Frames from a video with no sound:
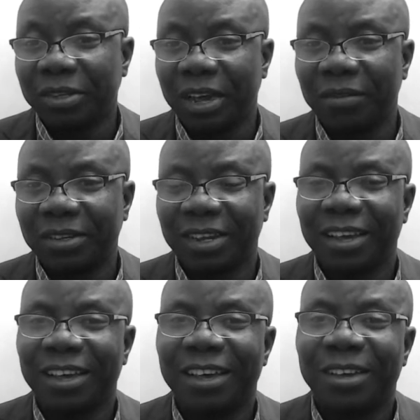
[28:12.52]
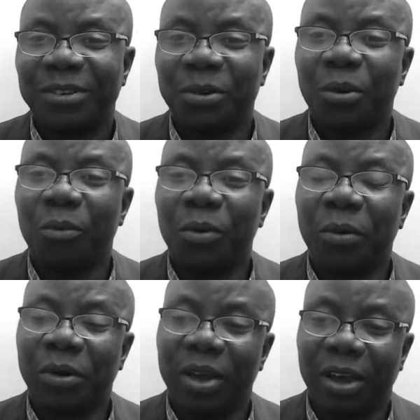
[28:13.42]
service. So we
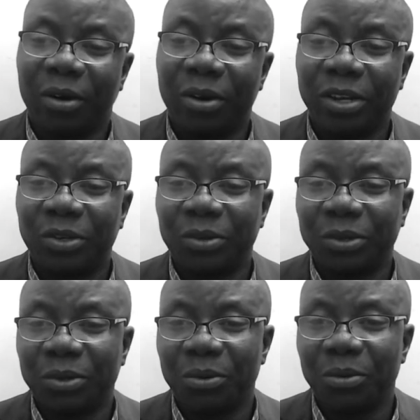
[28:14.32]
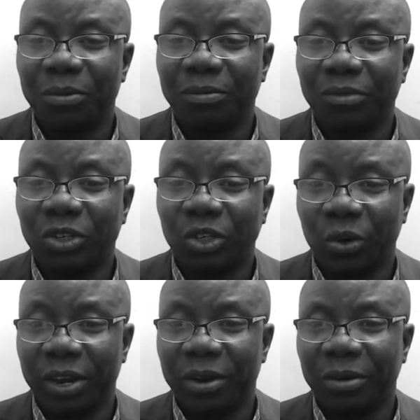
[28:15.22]
want to encourage you to
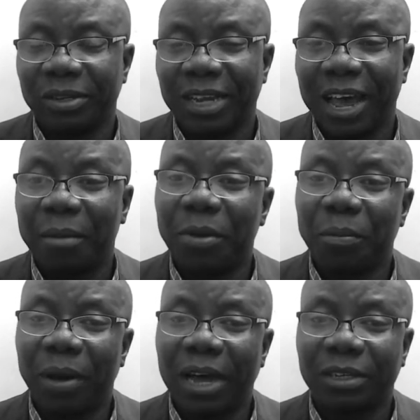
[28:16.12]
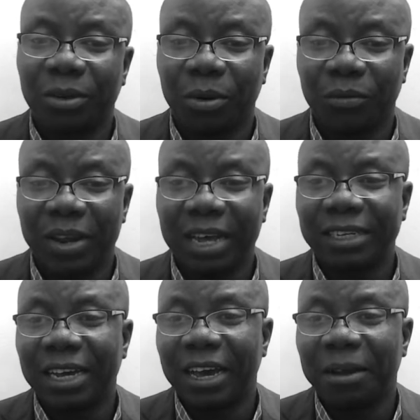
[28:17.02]
join us and be part of
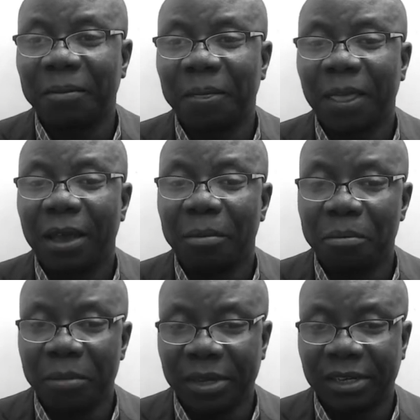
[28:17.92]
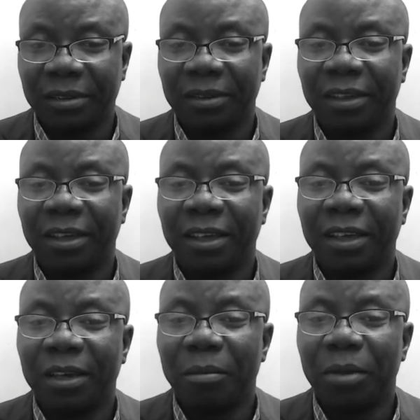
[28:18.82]
that uh, meeting.
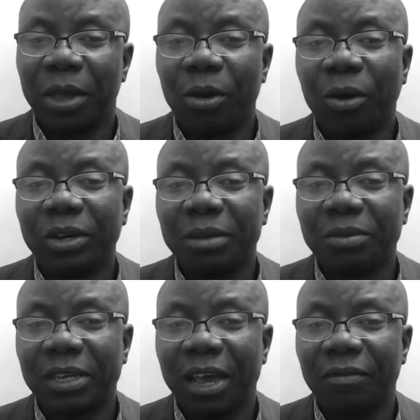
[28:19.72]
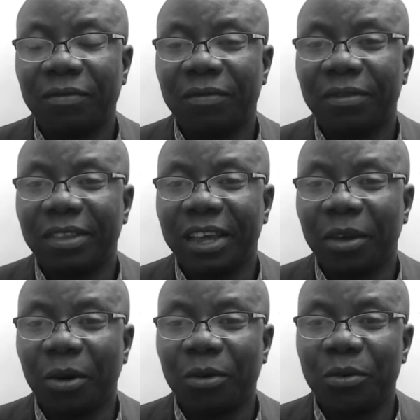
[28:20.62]
May God Himself, the
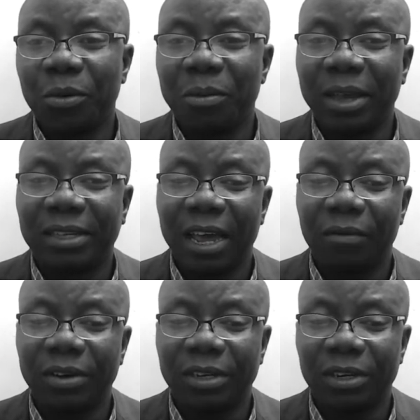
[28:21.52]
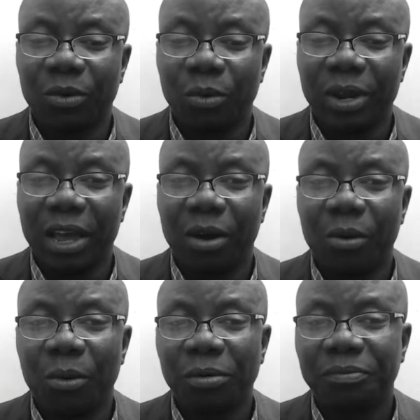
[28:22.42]
God who makes everything holy and
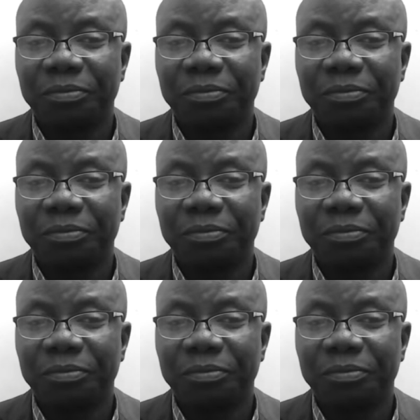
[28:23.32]
whole,